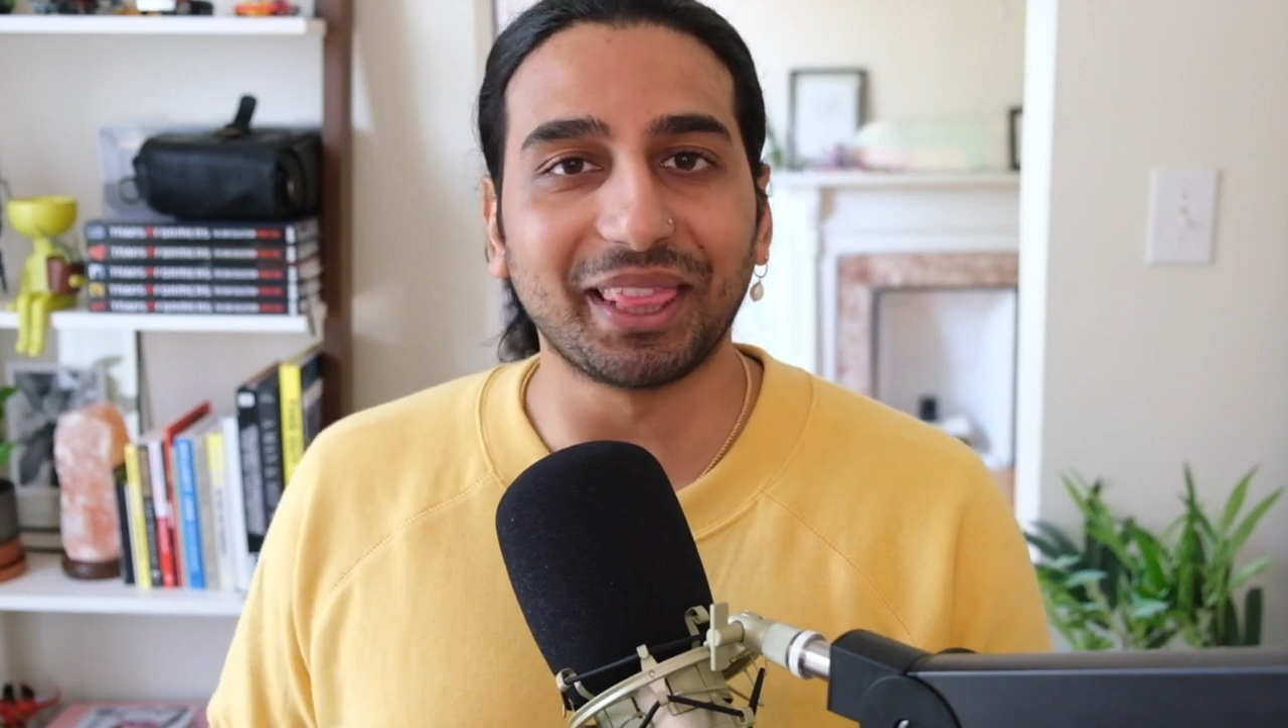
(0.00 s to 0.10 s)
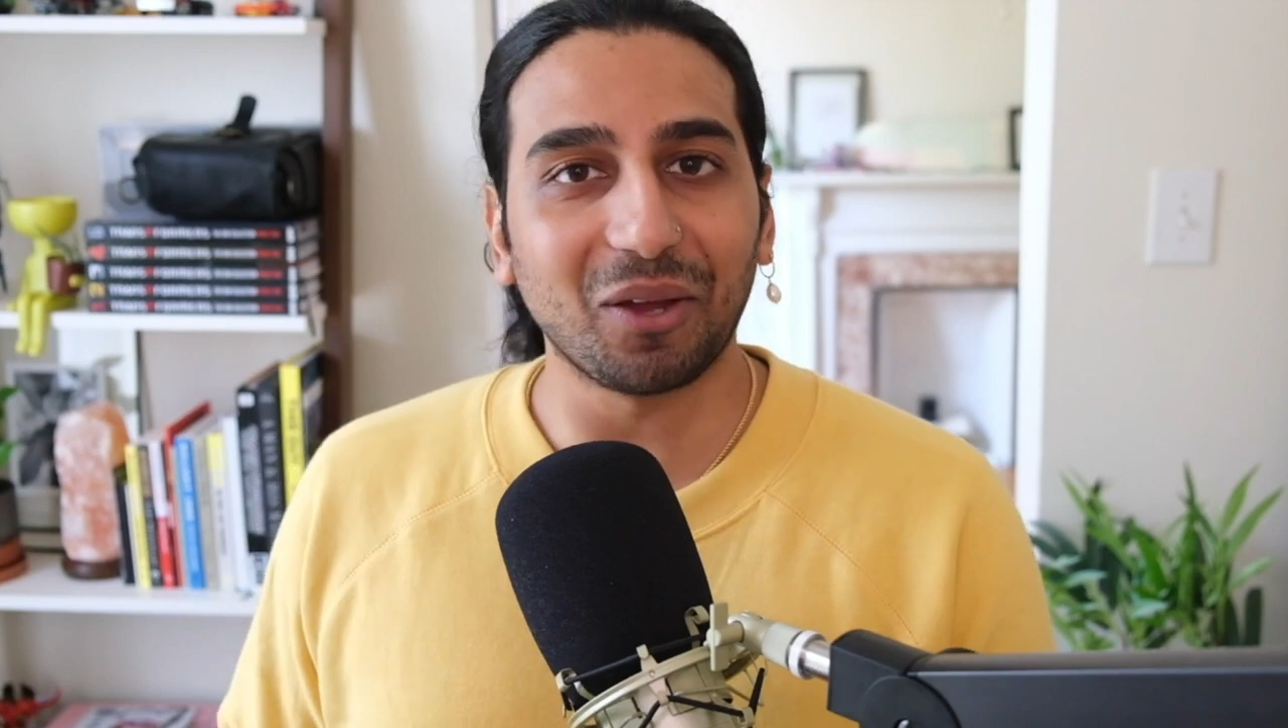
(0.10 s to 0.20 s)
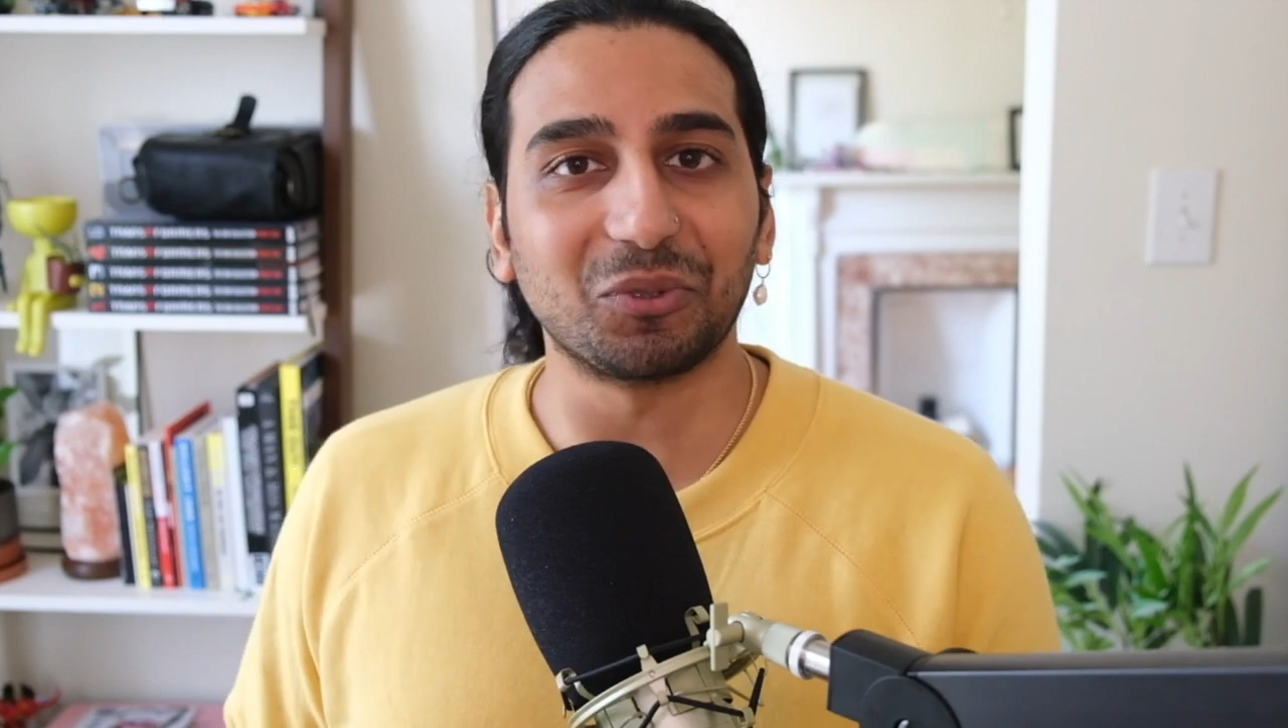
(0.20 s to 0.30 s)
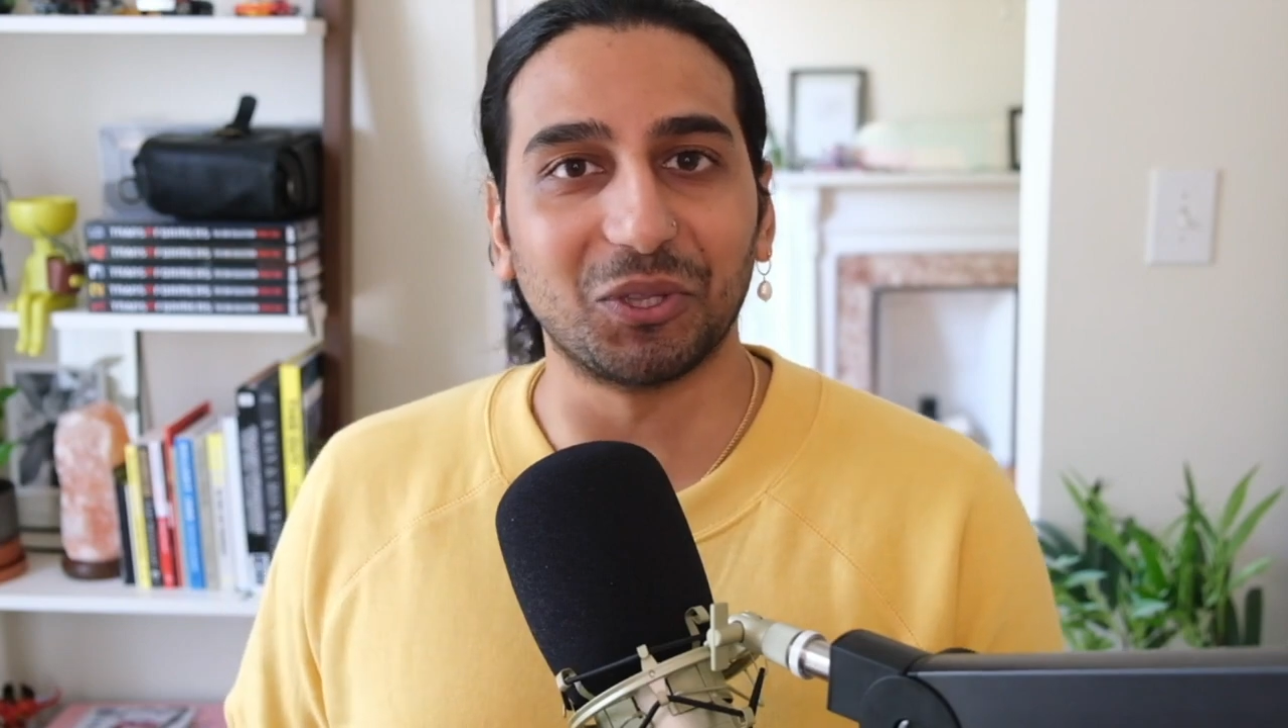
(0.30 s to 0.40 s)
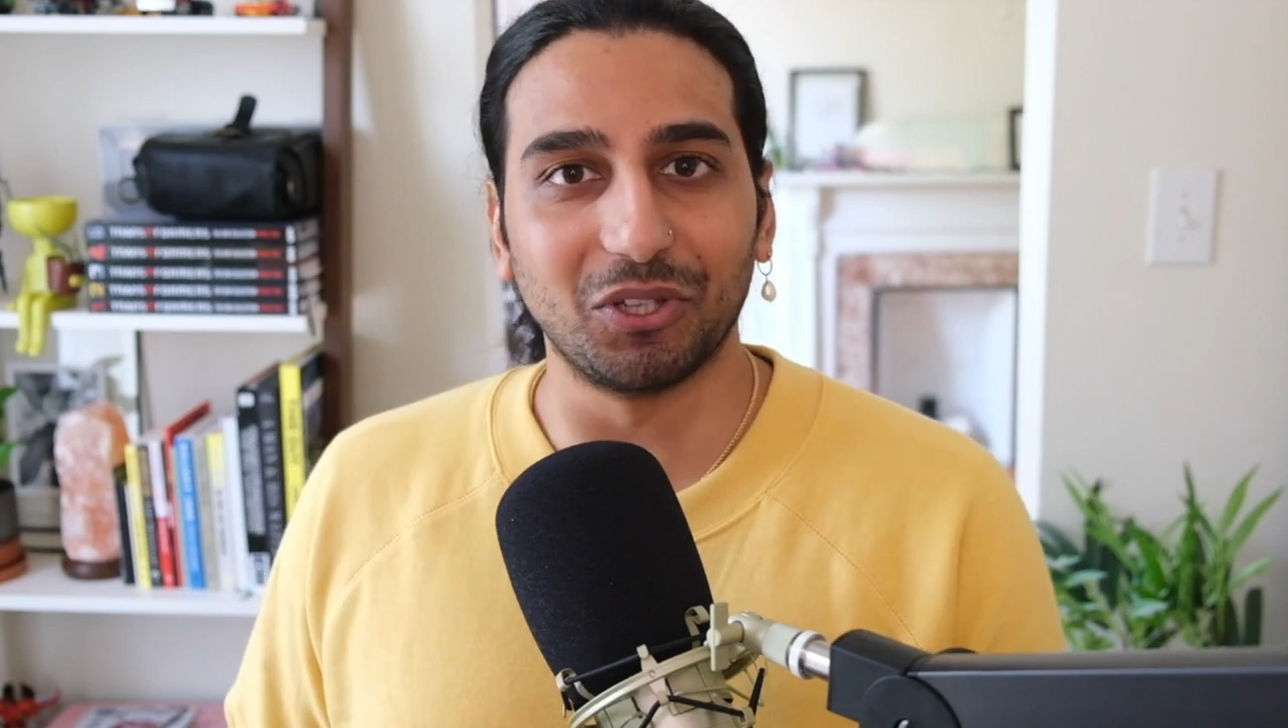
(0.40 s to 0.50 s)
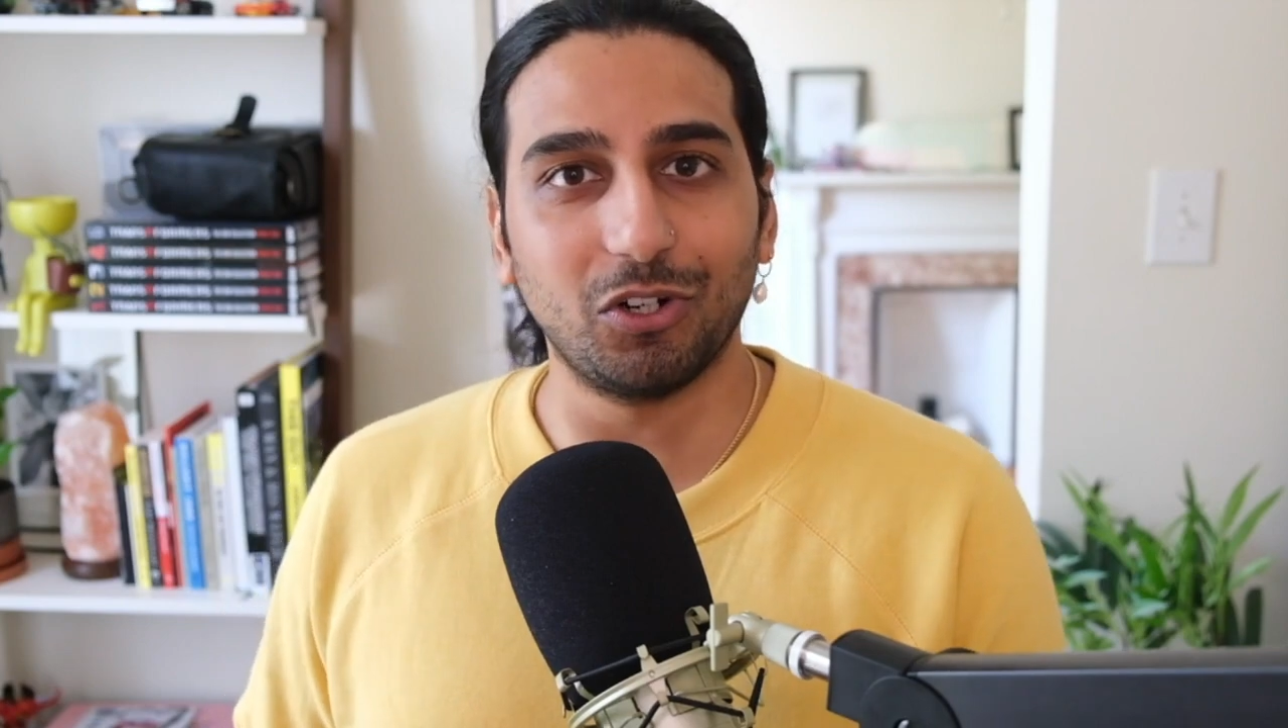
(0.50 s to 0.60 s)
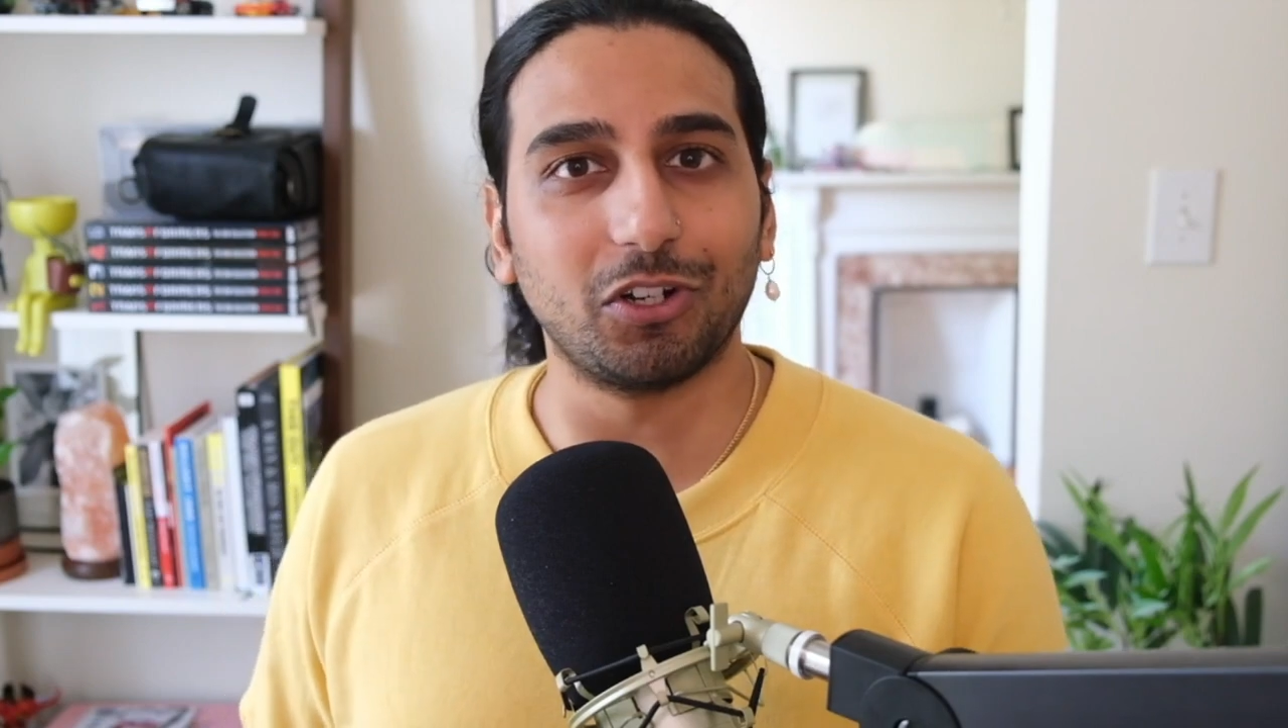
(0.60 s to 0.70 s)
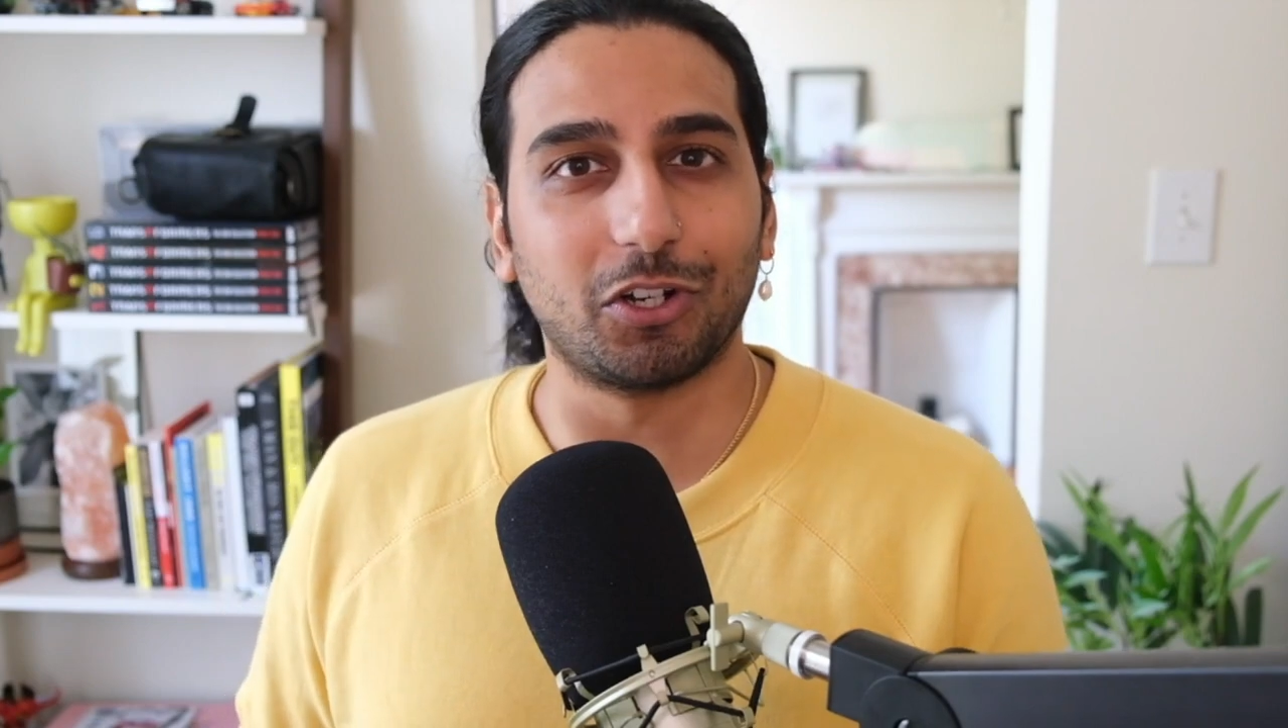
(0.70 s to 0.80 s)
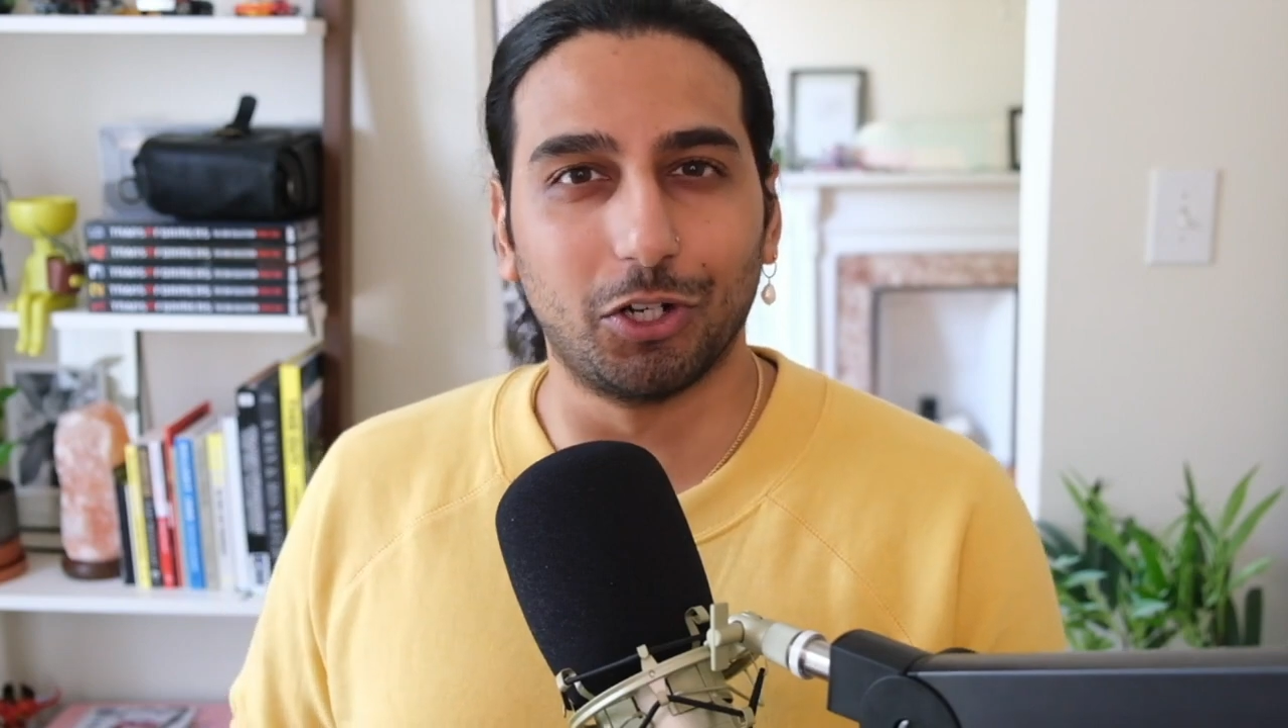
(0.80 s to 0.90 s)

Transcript: that would look